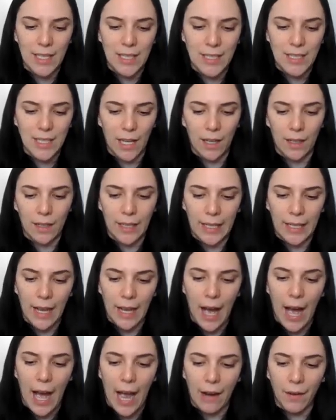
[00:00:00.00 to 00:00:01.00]
Suddenly,
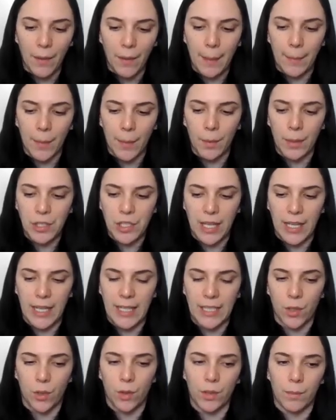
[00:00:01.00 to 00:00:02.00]
I remember what Jenny
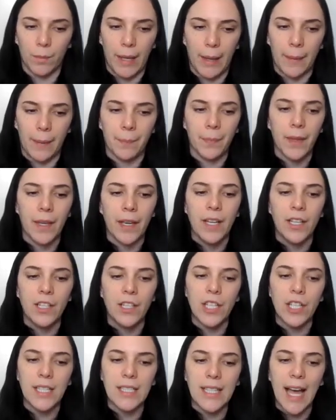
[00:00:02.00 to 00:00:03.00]
told me.
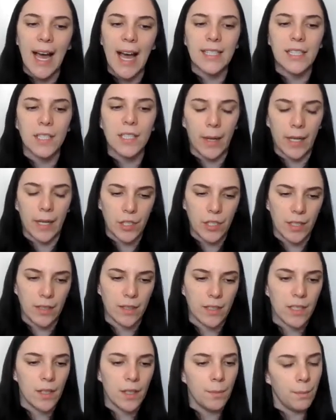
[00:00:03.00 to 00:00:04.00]
Just ask
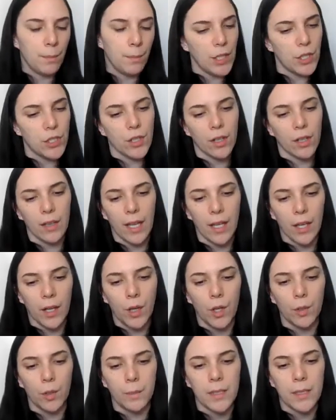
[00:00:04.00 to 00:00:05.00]
questions. Be Sherlock
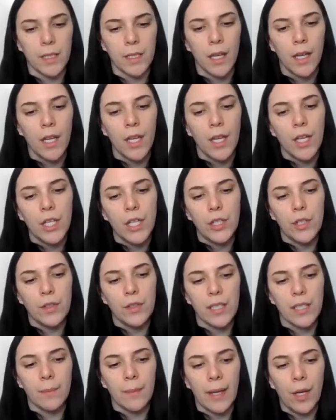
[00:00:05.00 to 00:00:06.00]
Holmes.
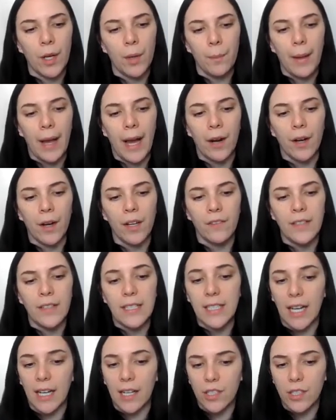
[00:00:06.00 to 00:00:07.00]
Using my own power of
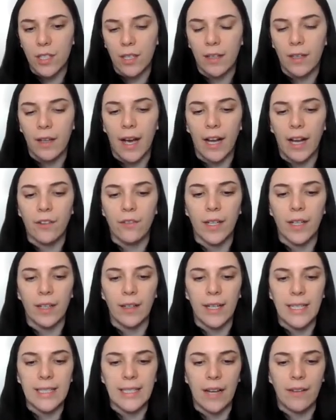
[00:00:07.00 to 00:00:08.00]
deduction, I
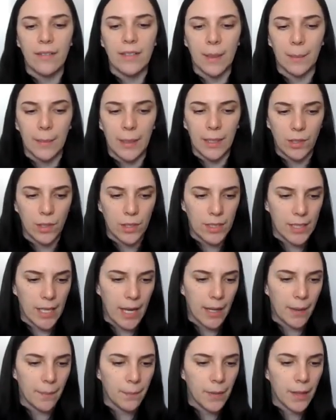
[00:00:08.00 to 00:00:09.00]
realize I have something to
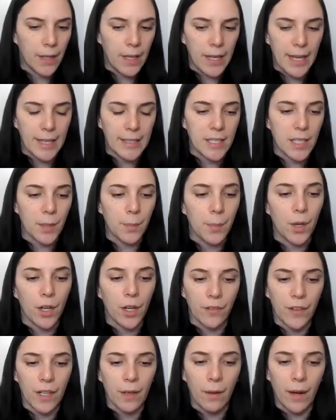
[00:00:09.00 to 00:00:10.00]
say. It's the
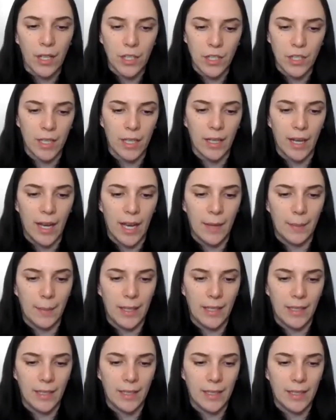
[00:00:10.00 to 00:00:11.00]
perfect question. I
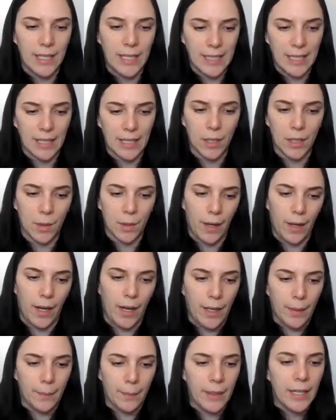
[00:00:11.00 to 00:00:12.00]
mean, he's at the
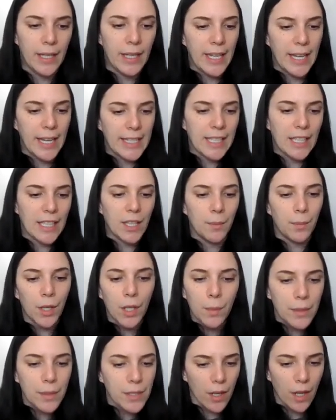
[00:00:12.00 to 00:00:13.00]
aquarium. He said the
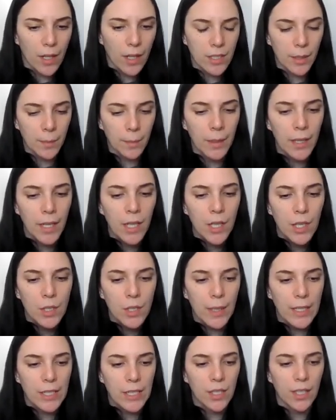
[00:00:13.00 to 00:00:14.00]
book was awesome,
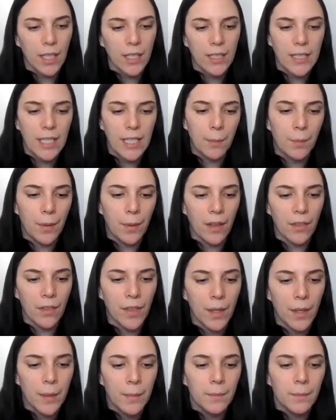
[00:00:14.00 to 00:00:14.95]
so I took a deep breath.